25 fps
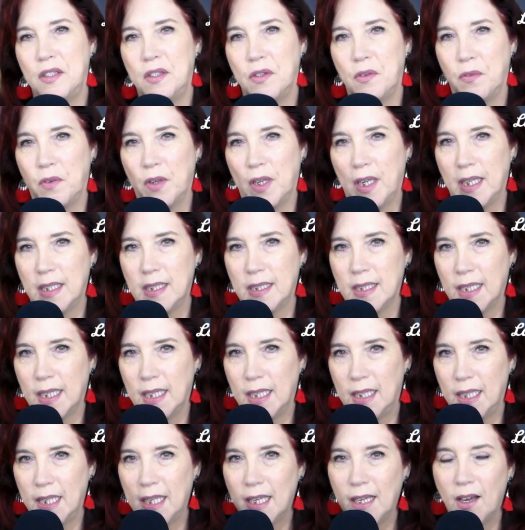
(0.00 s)
Don't forget to
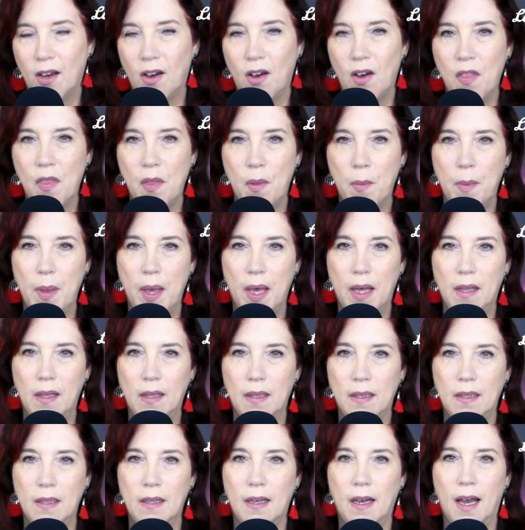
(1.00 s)
click on the
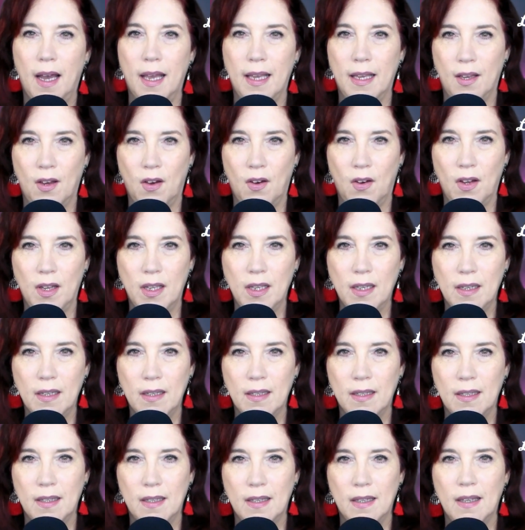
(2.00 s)
bell icon
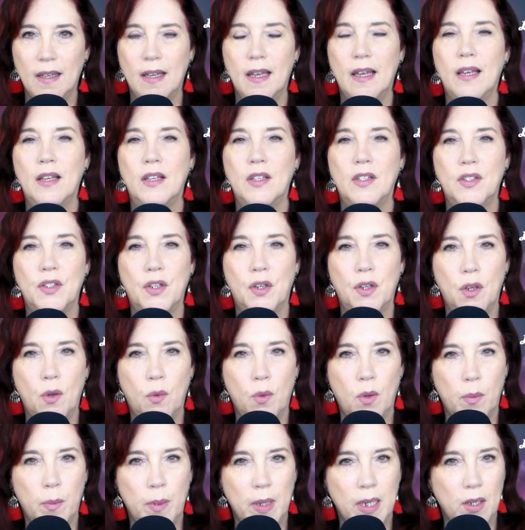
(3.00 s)
so
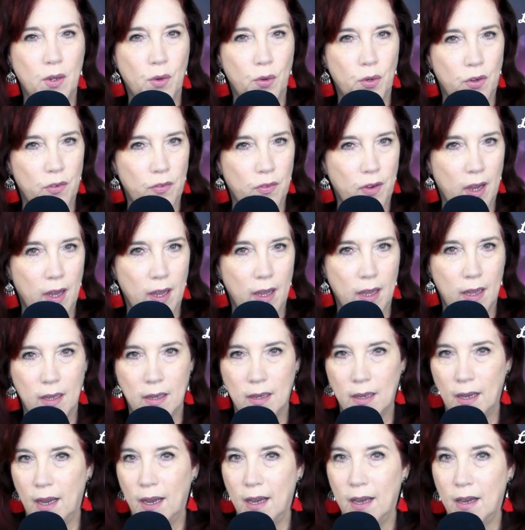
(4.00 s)
you will be
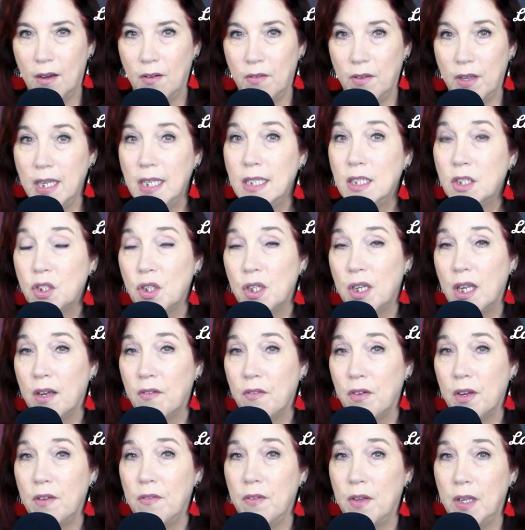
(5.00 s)
notified of each and
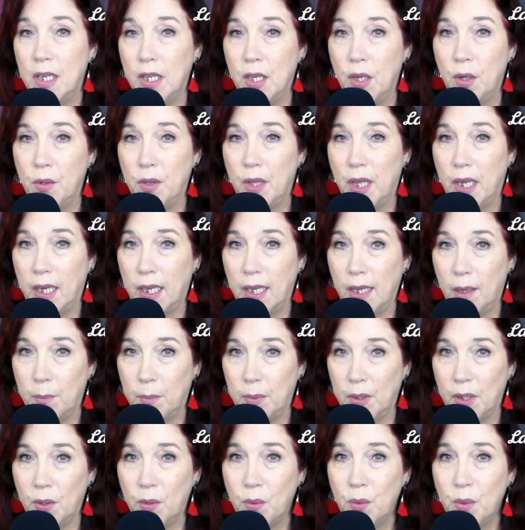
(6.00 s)
every video that I
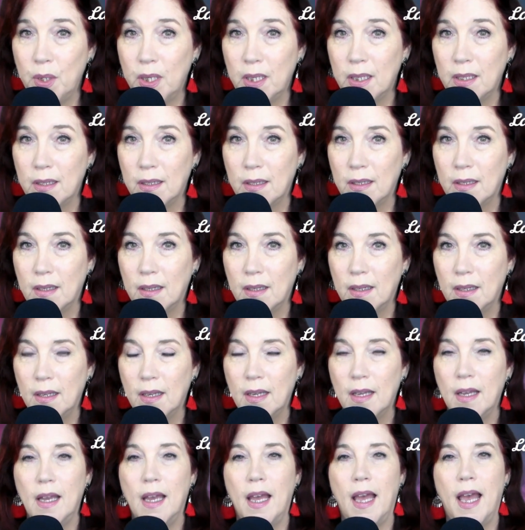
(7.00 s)
upload.
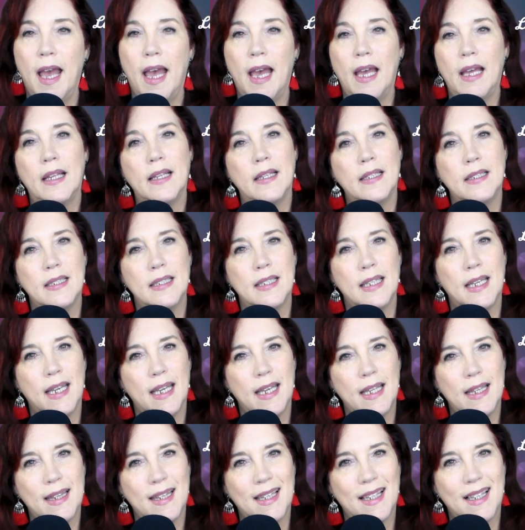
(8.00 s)
And
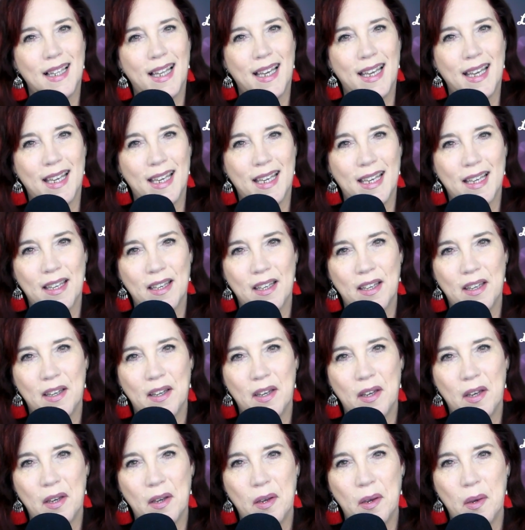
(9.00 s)
hit the like
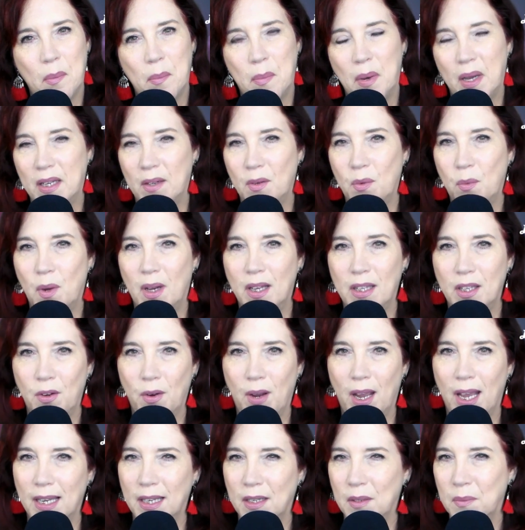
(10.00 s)
button while
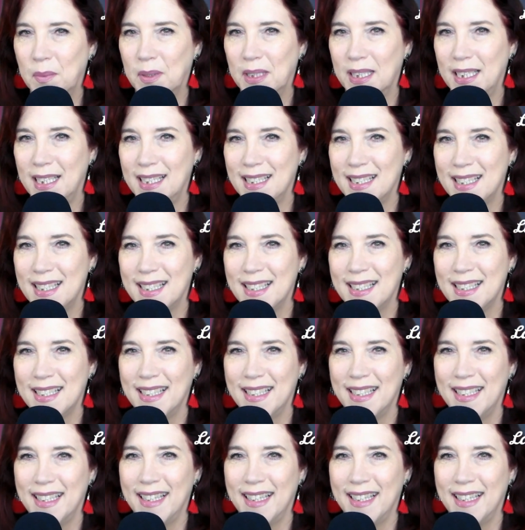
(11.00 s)
you're at it, please.